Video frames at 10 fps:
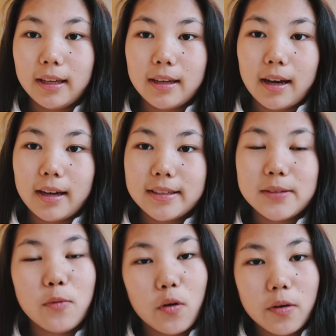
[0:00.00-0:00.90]
Hey guys,
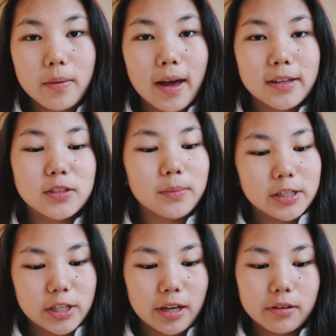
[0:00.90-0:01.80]
and welcome back to my
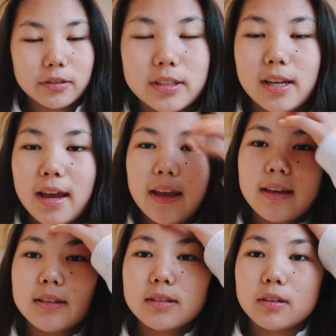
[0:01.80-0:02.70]
channel. Today
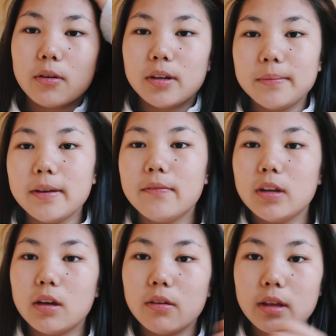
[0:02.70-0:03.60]
is going to be a
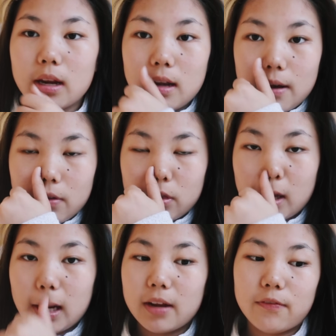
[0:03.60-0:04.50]
video that I never
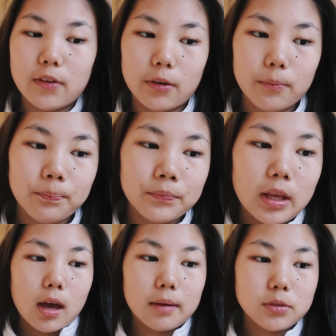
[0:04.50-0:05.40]
thought I'd film.
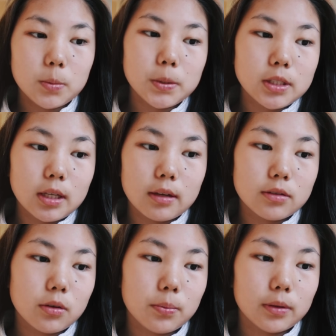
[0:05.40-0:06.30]
I'm super sick,
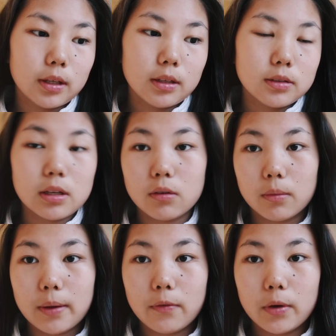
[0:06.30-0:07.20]
so please ignore
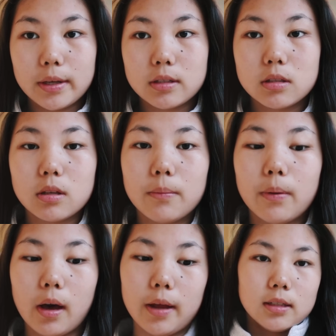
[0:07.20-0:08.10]
my voice.
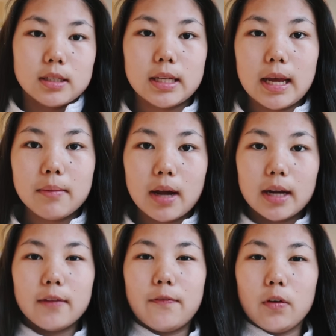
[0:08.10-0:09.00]
But today I'm
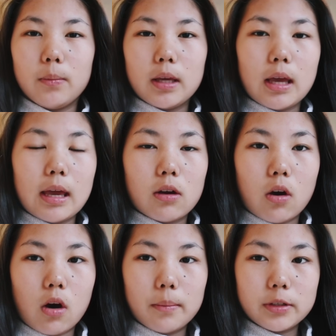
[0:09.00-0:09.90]
kind of filming a
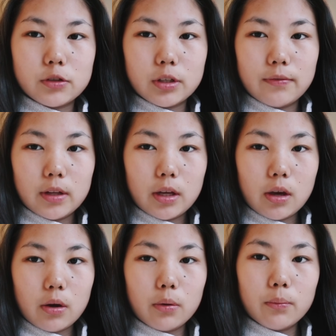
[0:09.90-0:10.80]
commentary
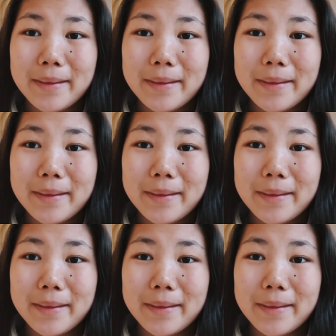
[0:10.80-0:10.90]
video.